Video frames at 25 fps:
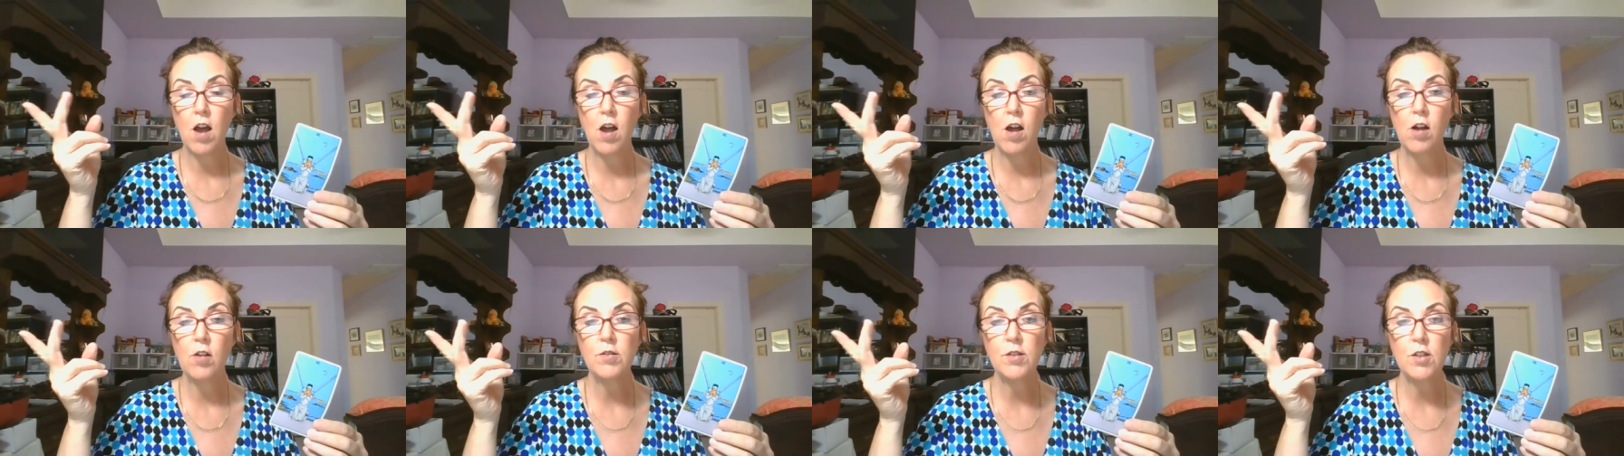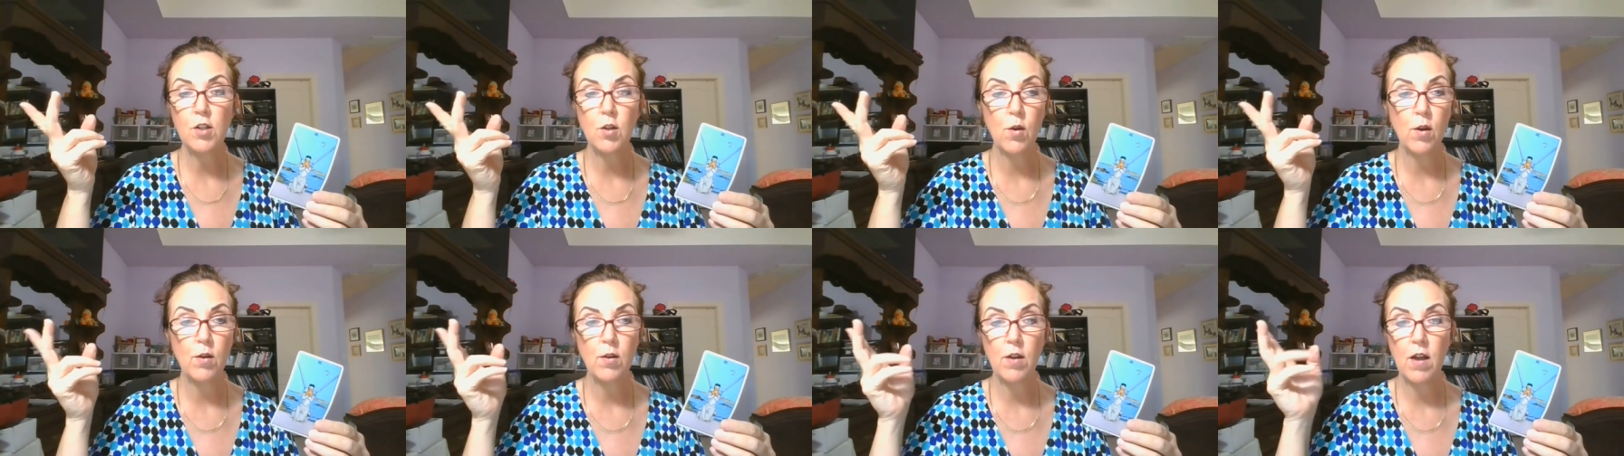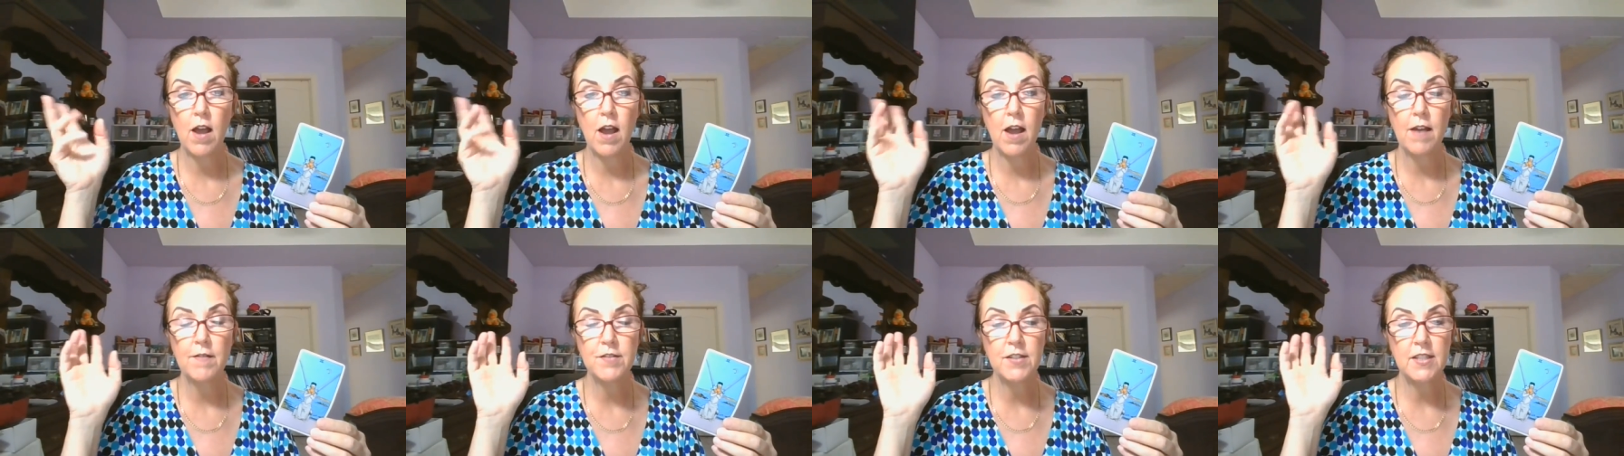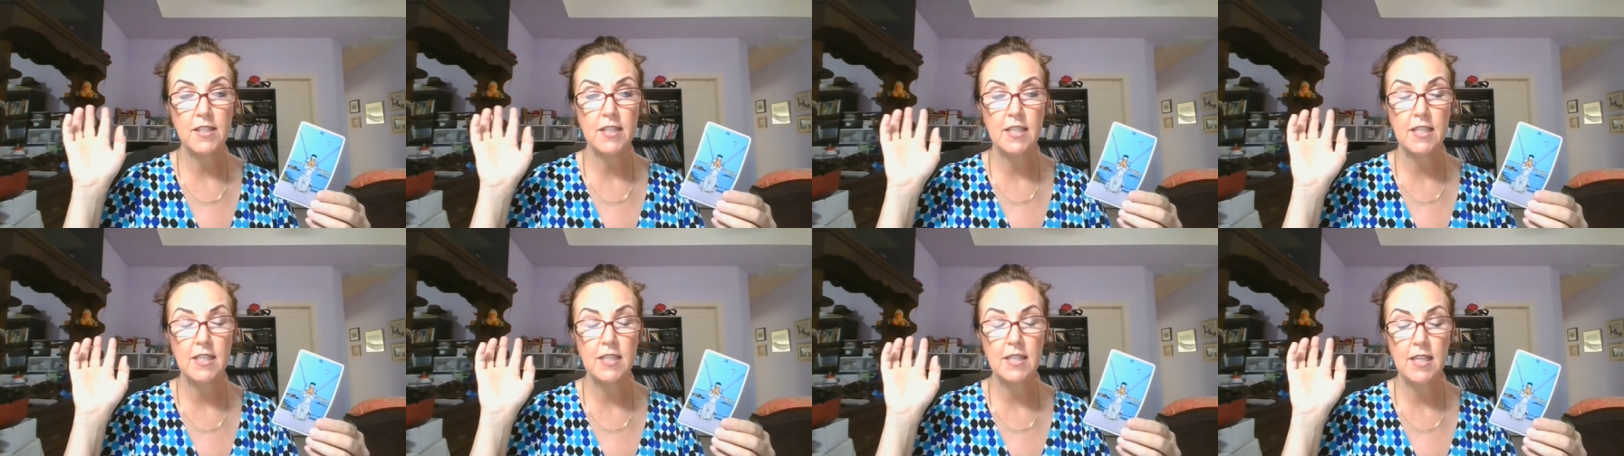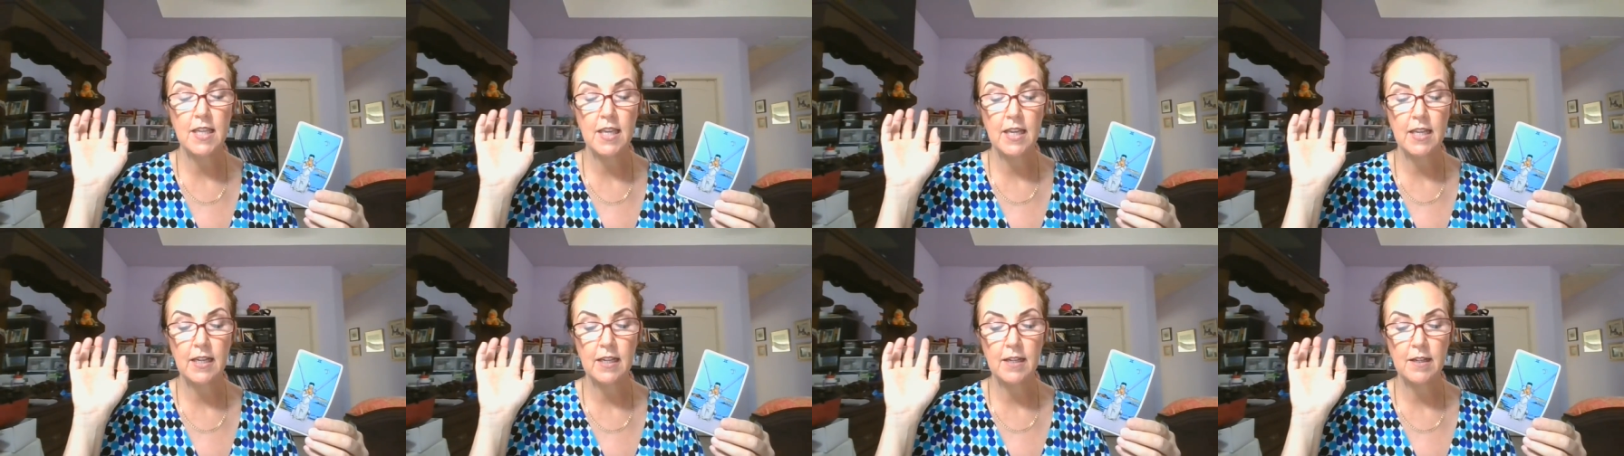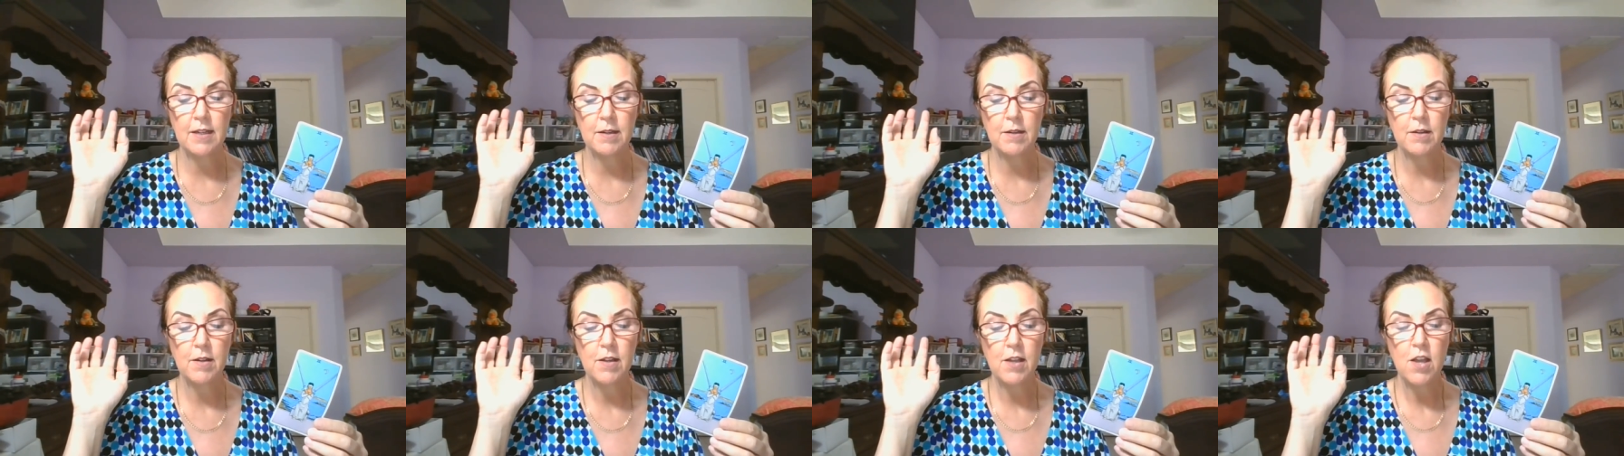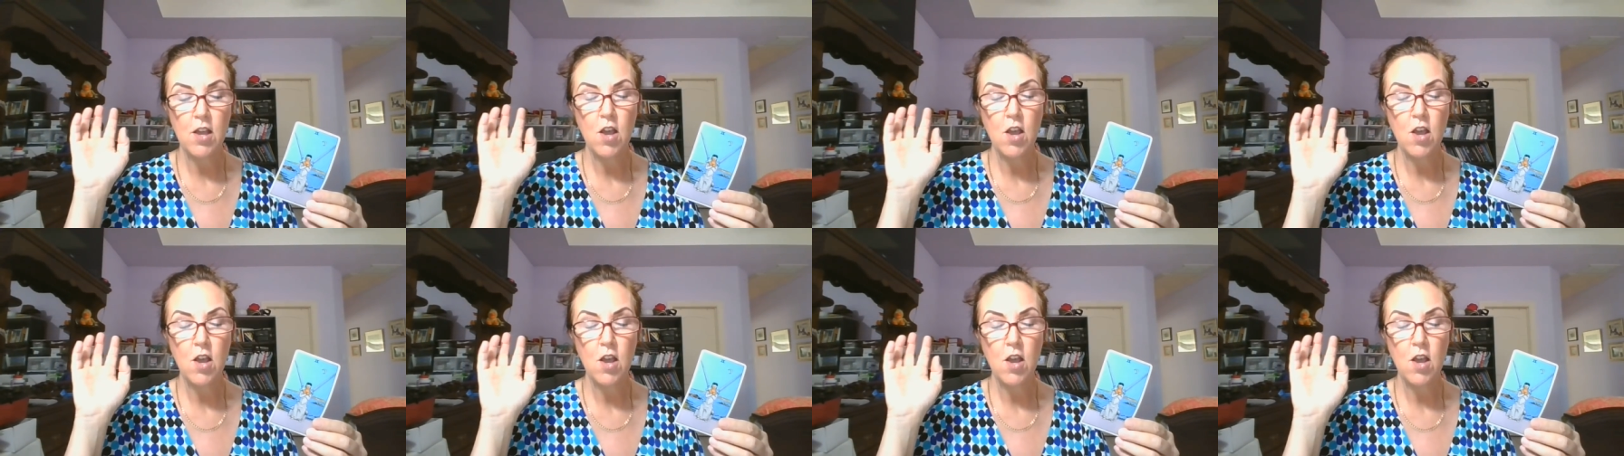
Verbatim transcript: I also I've seen that uh,